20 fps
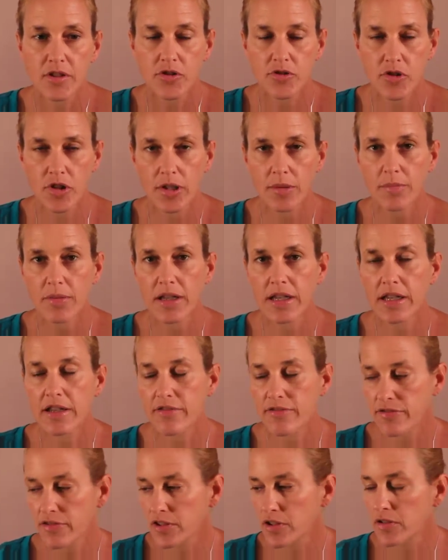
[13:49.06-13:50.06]
drink plenty
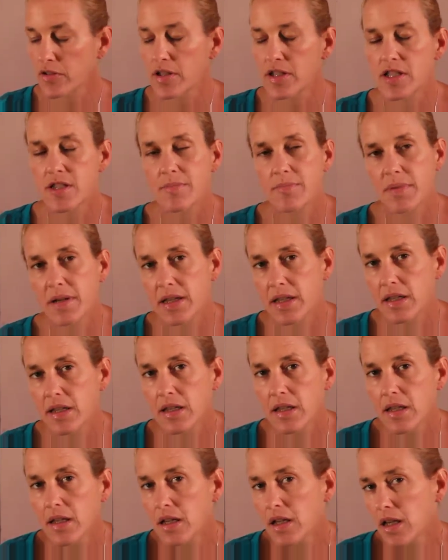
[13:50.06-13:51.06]
of fluids, but
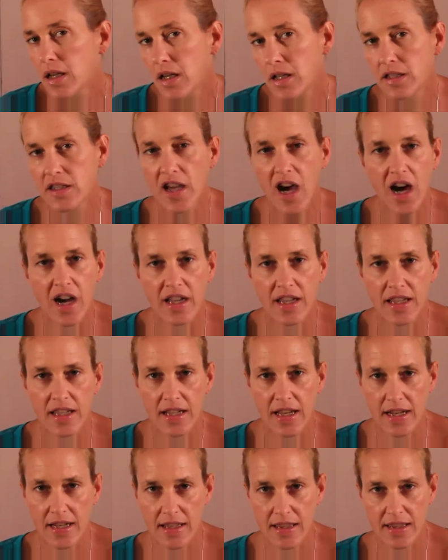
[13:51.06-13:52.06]
not
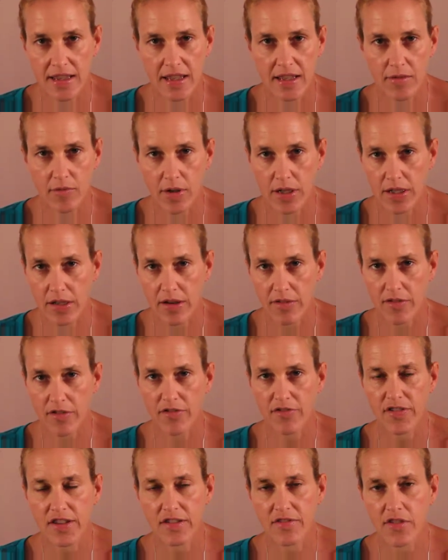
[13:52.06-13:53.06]
eat anything when you have a
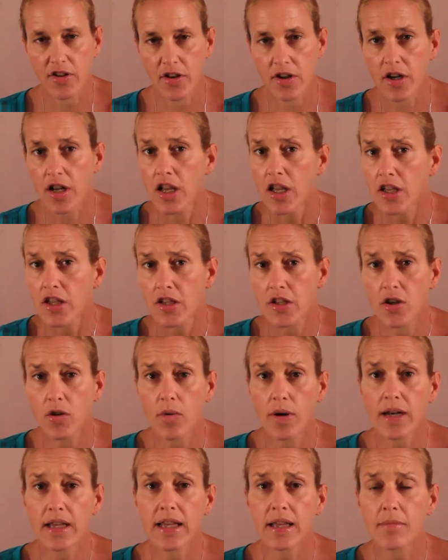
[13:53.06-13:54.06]
fever. You don't
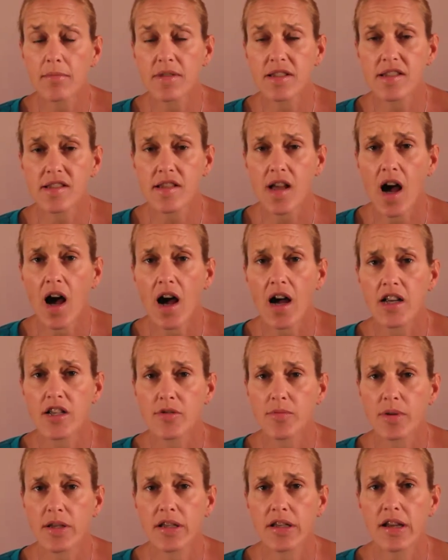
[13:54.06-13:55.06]
want to get
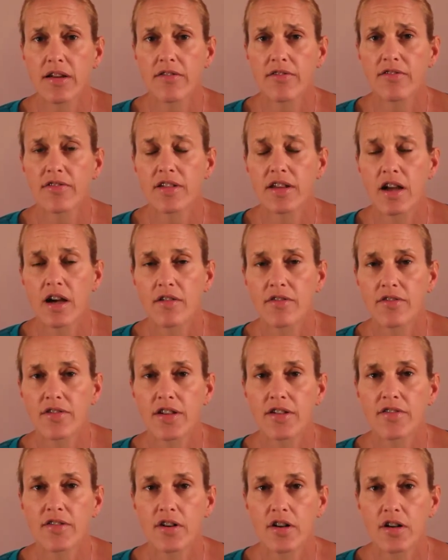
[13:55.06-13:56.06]
massage when you have a
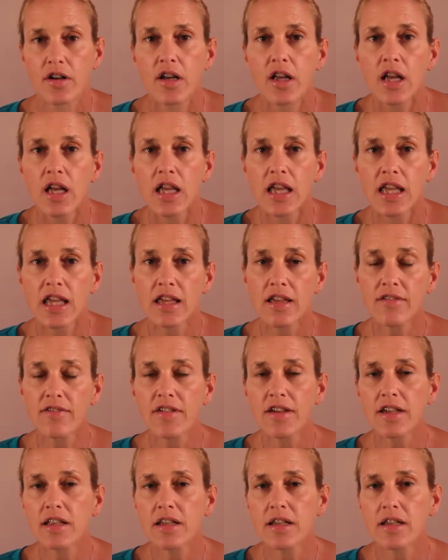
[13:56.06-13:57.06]
fever,
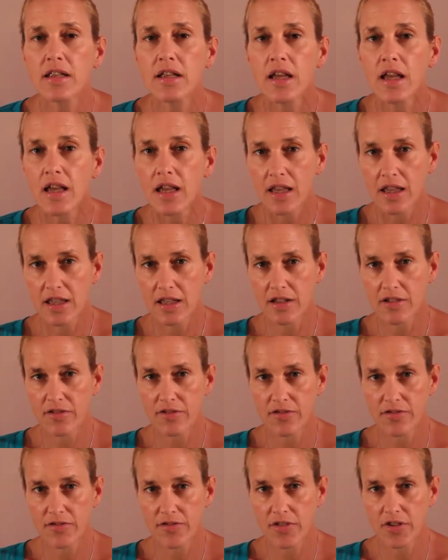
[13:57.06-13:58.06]
even
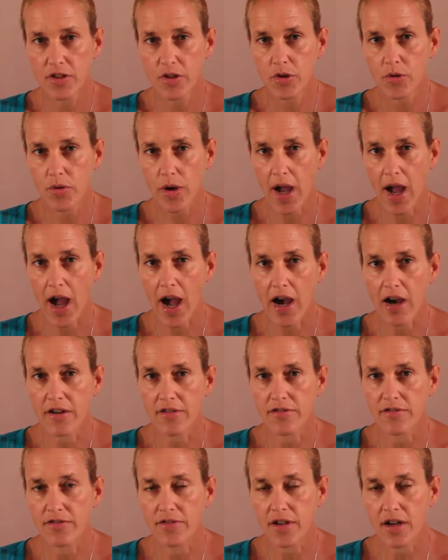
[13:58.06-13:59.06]
if you
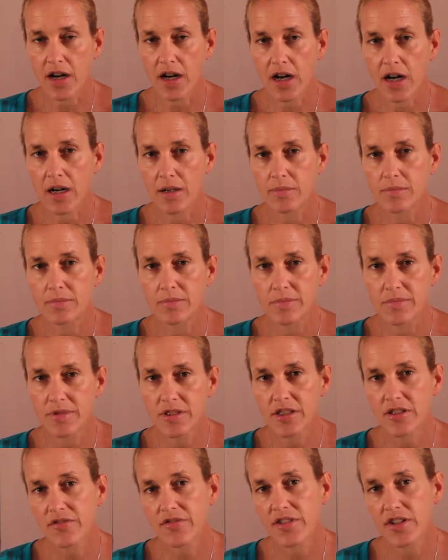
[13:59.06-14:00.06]
have
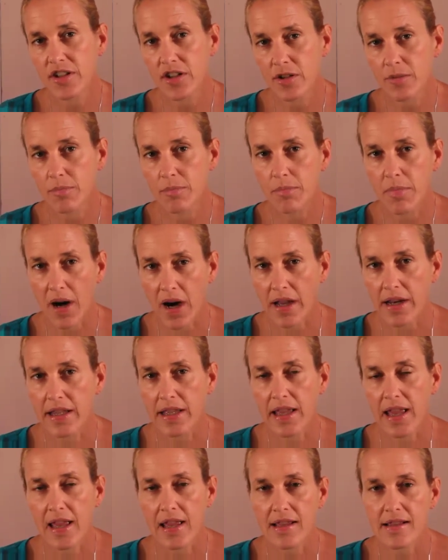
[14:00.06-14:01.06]
severe
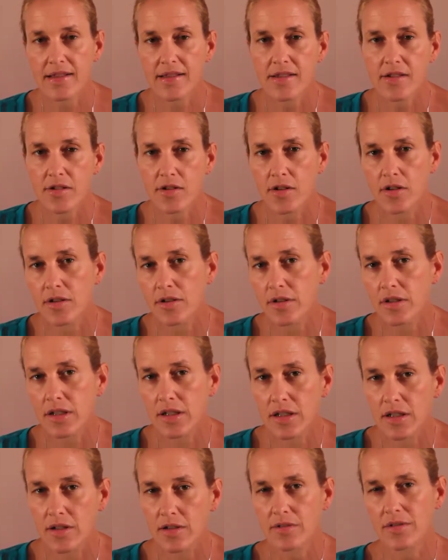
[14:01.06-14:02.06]
body aches, or
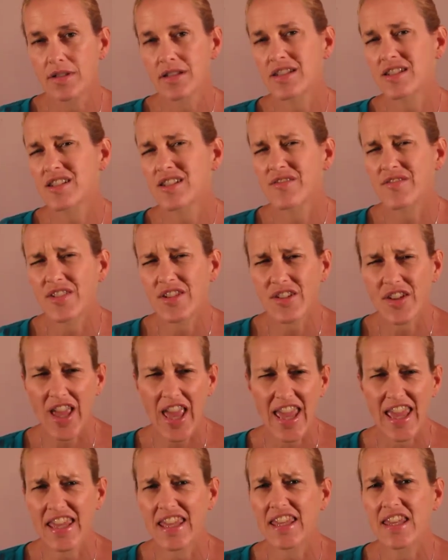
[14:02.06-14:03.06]
you just feel
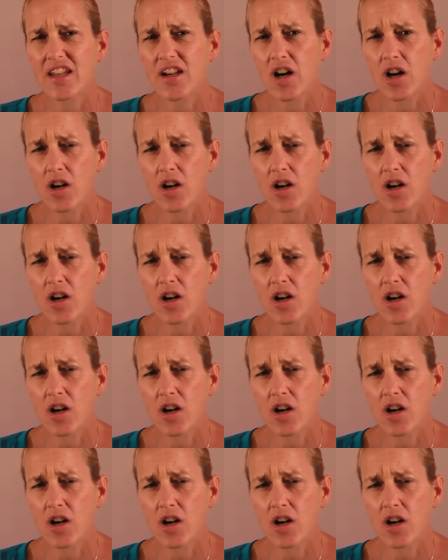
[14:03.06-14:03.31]
achy